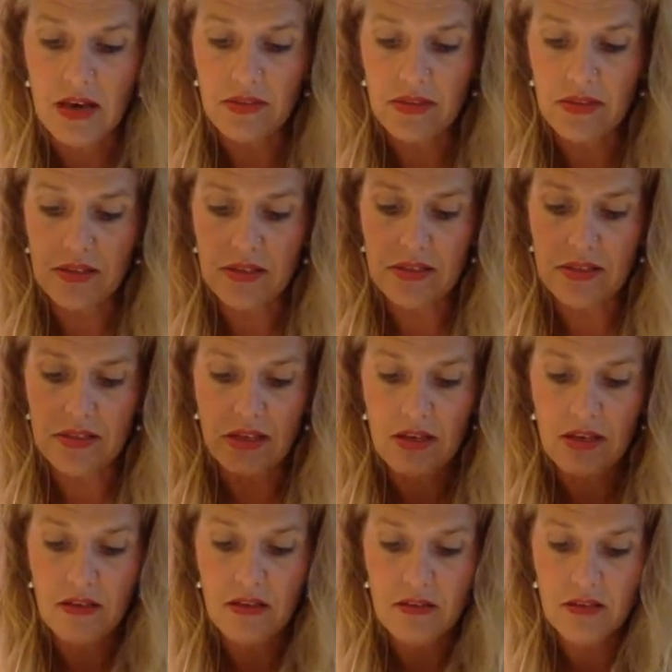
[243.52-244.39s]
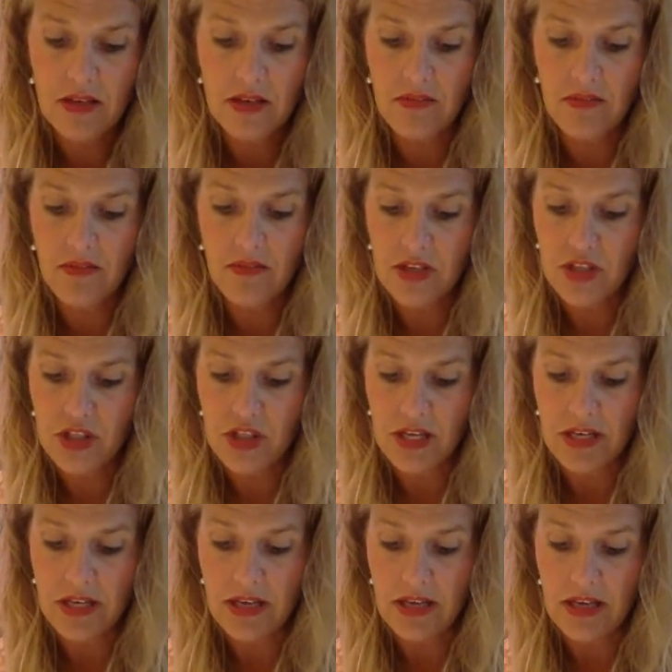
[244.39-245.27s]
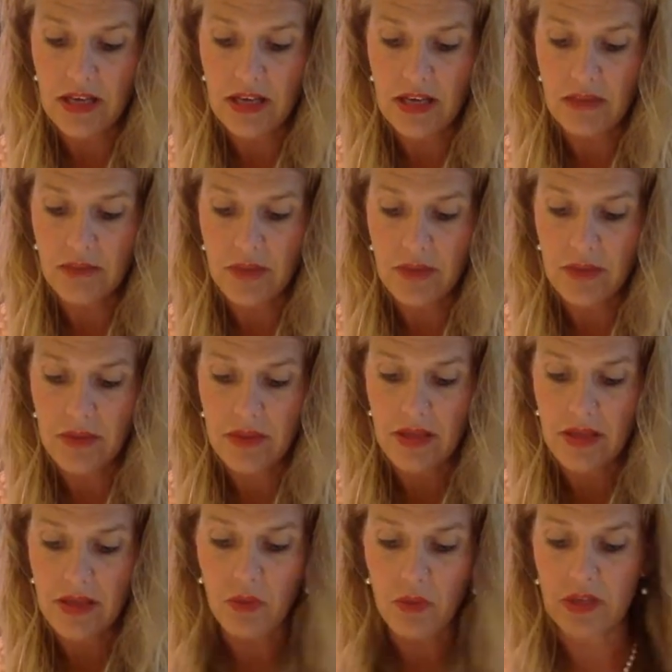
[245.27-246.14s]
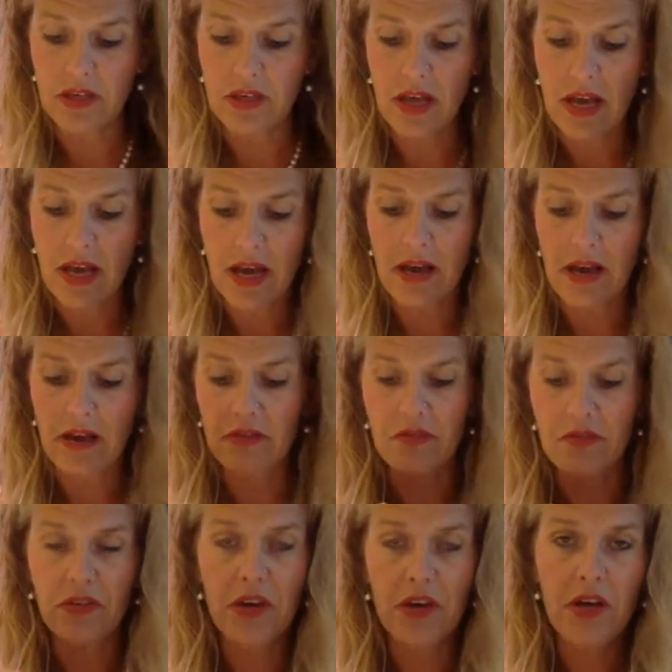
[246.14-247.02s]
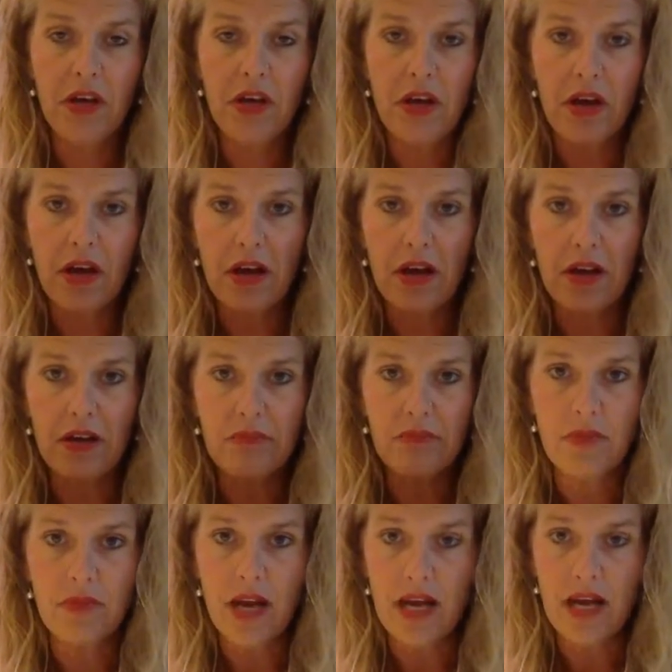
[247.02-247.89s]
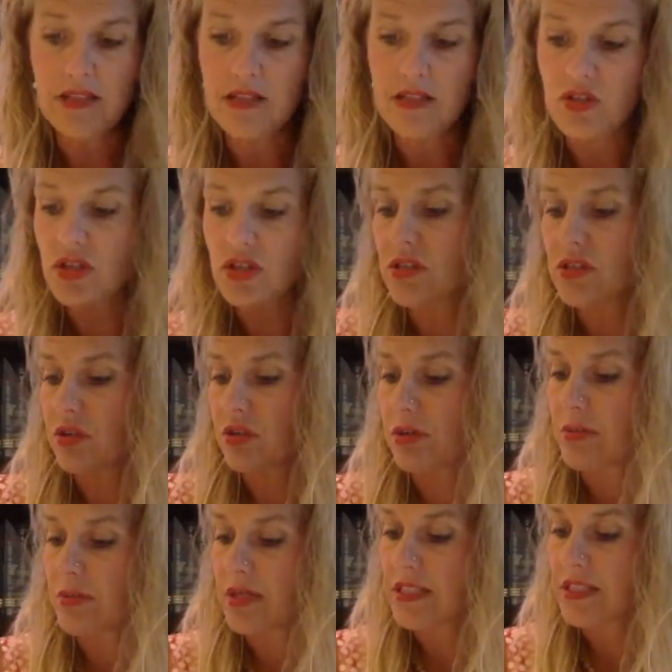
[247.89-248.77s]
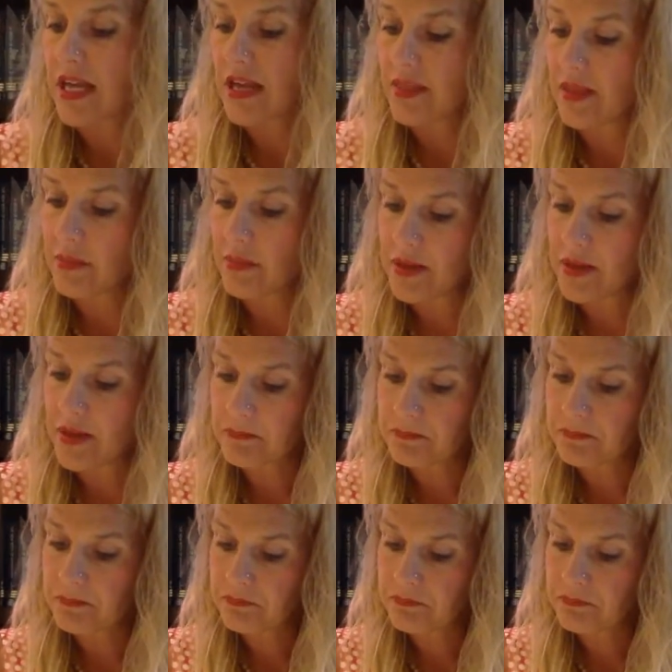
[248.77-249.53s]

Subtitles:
this convention, and maybe they wouldn't have had such disagreements had they been.